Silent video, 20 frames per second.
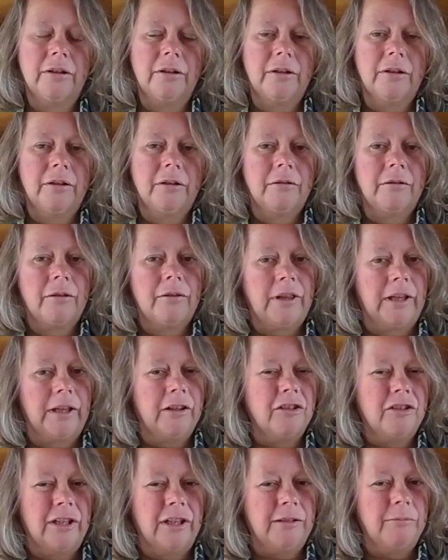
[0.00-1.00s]
thing
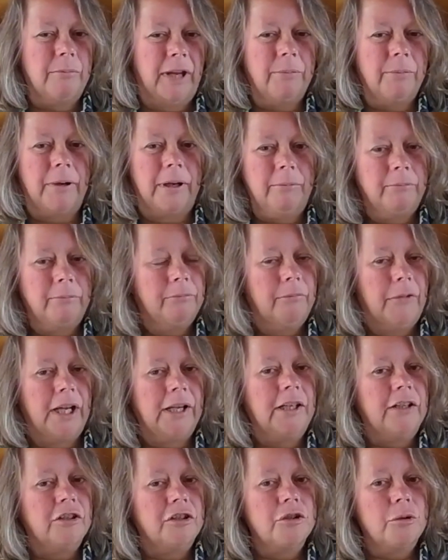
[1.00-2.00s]
that might need a
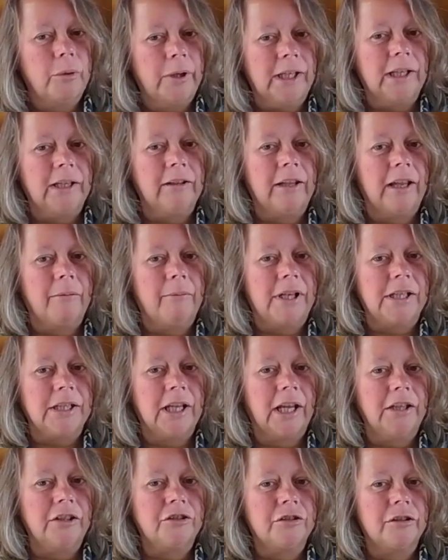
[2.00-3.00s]
tweak in their
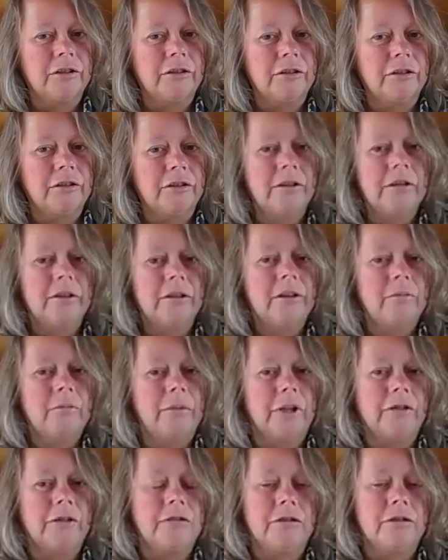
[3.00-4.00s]
medication because
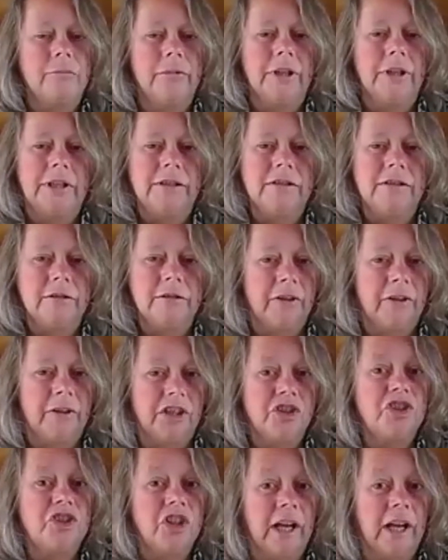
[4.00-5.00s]
something's
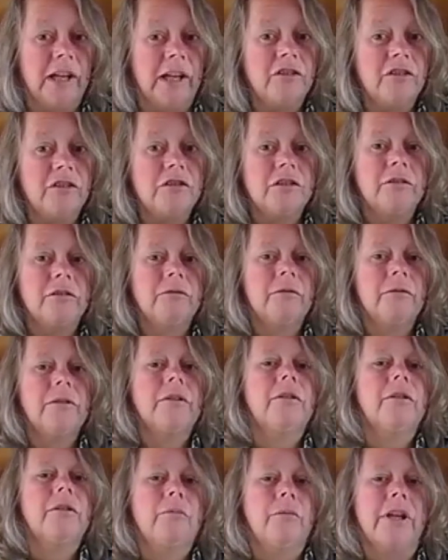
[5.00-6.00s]
changed,
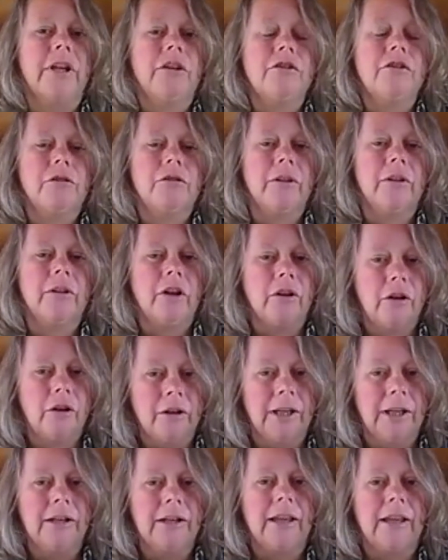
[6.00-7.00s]
we could do that early
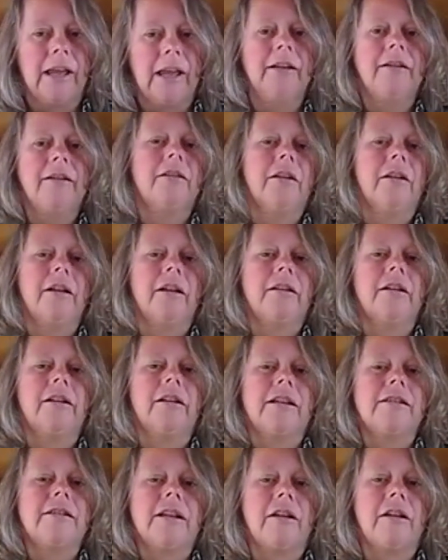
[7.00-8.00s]
again and
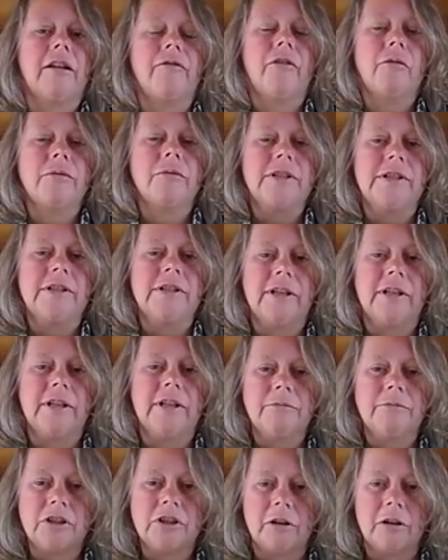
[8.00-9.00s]
ask our pharmacy team
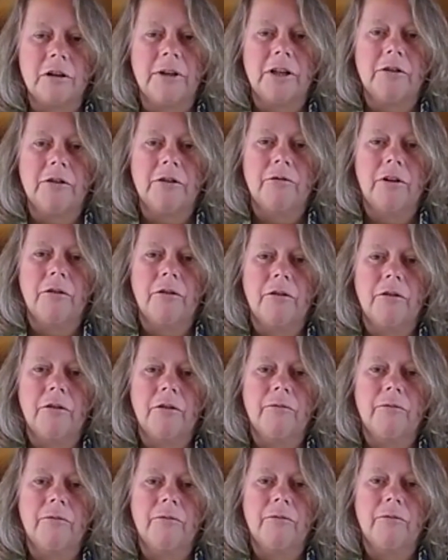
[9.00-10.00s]
to come in and
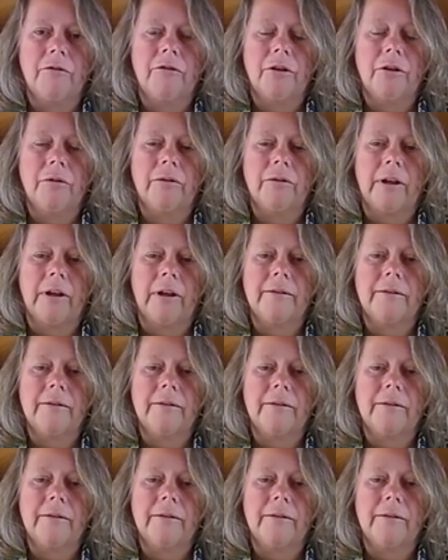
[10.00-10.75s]
review that.